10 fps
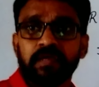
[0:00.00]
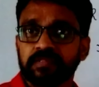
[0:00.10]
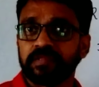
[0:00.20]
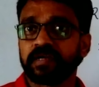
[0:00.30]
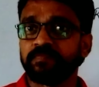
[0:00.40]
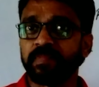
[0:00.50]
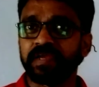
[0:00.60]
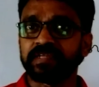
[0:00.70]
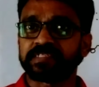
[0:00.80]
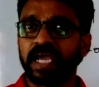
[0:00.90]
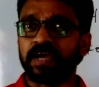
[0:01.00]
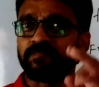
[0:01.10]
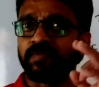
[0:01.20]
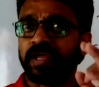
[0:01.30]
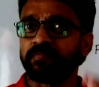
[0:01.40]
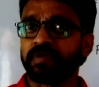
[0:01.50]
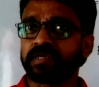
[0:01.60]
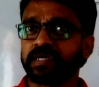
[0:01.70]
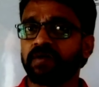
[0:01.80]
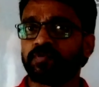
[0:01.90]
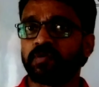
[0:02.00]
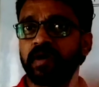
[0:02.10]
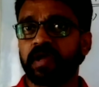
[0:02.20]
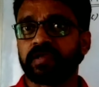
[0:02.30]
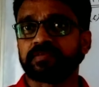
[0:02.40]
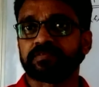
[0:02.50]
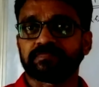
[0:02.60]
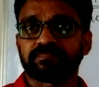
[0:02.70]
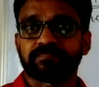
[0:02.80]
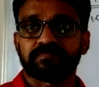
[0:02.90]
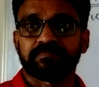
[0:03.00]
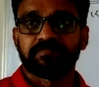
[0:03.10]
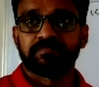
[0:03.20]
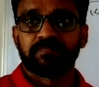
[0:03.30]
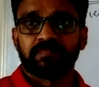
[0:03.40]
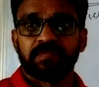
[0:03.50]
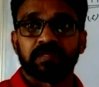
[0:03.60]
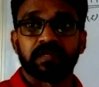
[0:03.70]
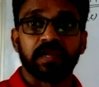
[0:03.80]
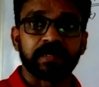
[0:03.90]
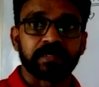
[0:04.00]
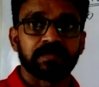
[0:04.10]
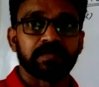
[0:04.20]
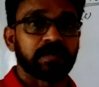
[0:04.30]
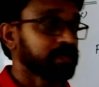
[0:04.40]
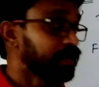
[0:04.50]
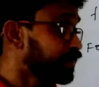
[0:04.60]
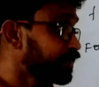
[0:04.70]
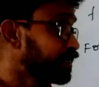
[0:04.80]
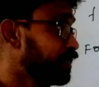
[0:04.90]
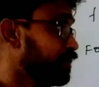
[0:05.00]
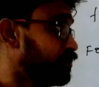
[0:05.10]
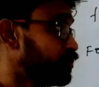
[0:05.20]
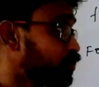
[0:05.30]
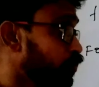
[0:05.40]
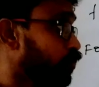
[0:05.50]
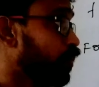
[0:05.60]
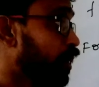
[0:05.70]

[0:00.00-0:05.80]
That means every element of domain related or connected to